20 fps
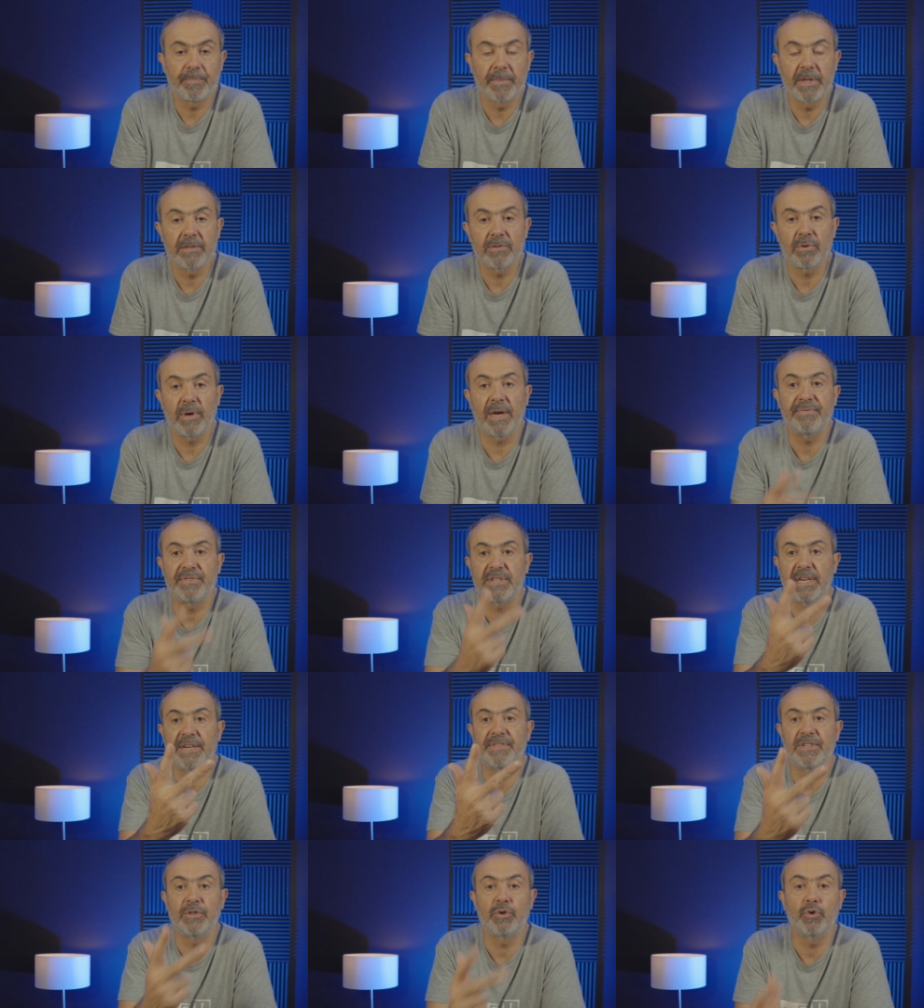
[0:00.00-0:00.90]
So I
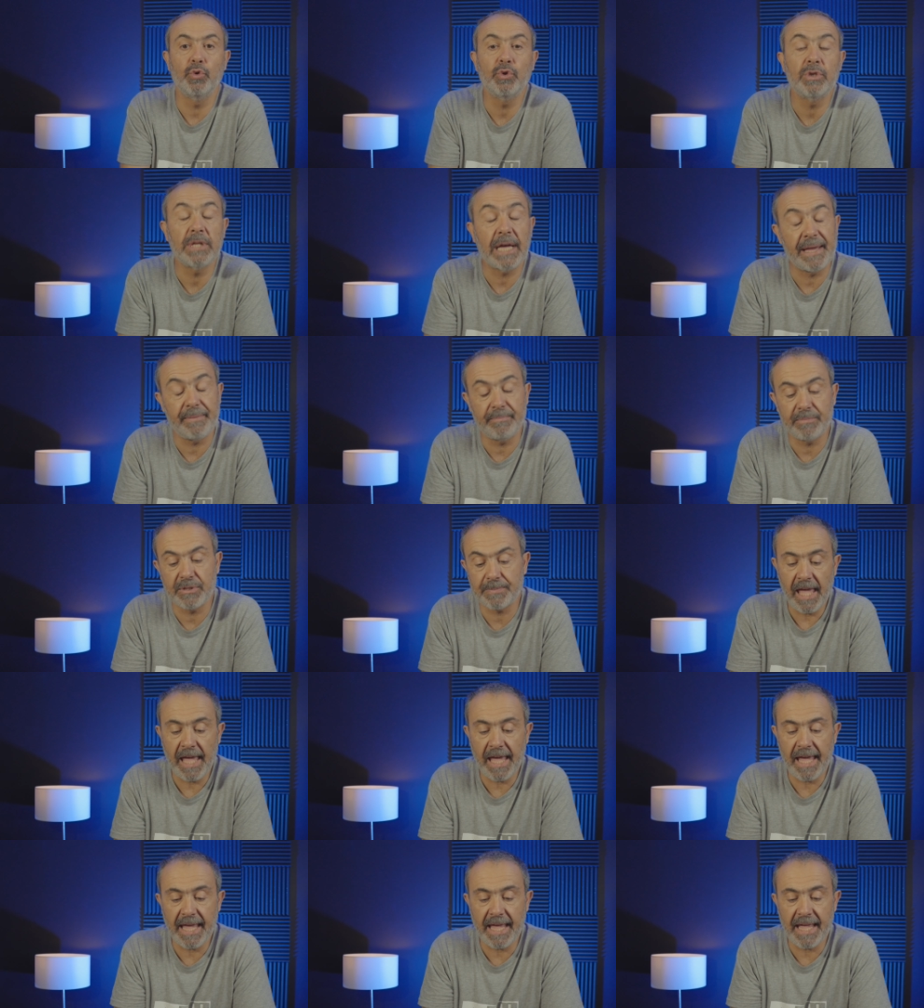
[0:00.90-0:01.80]
charged it two times
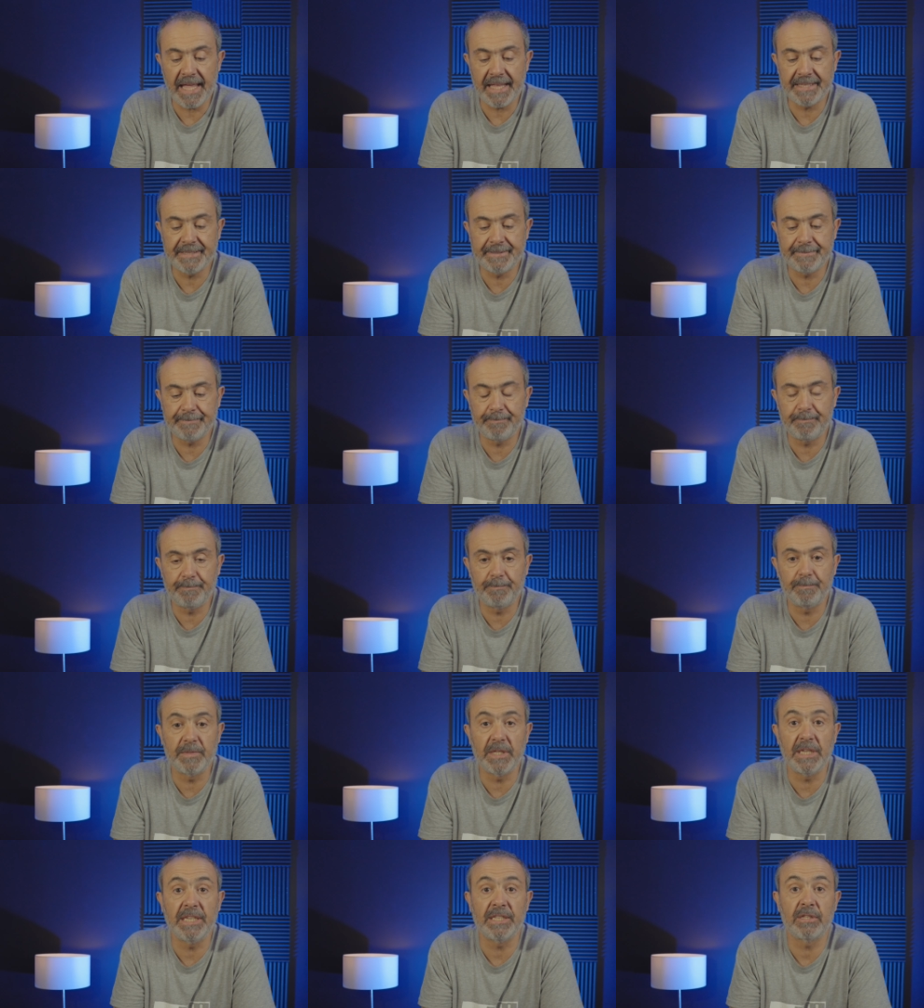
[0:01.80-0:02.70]

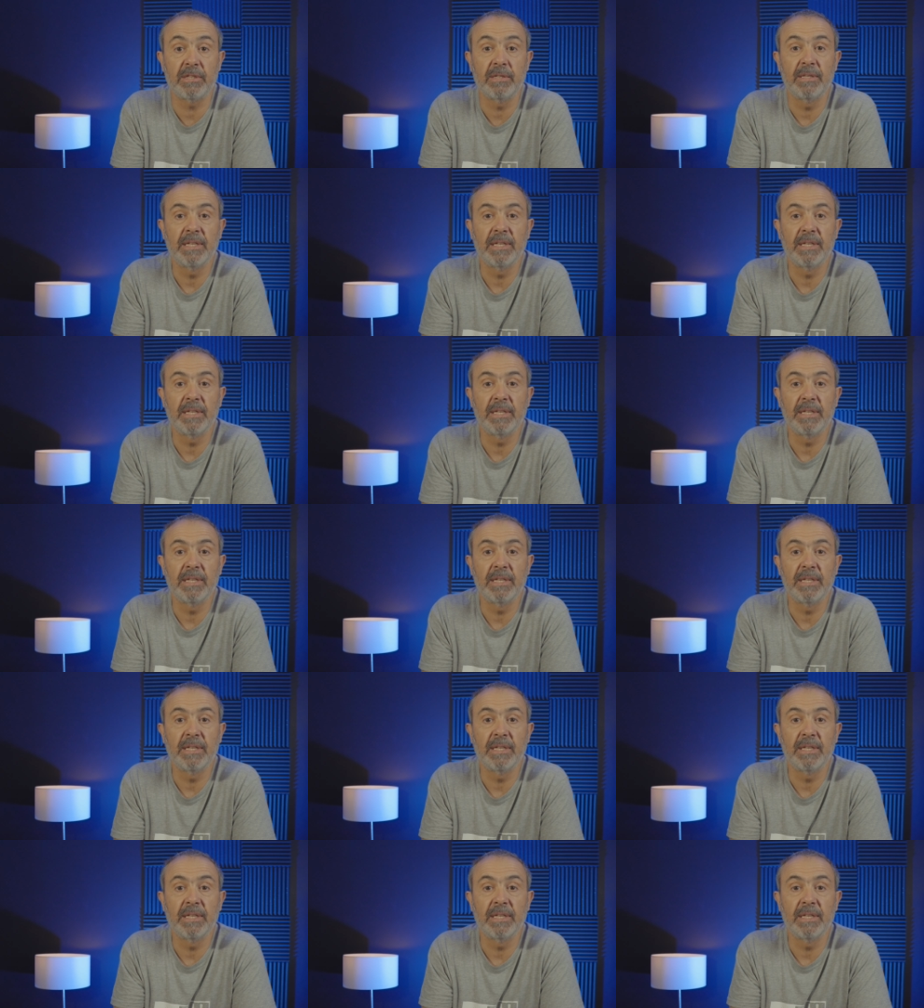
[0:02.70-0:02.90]
and it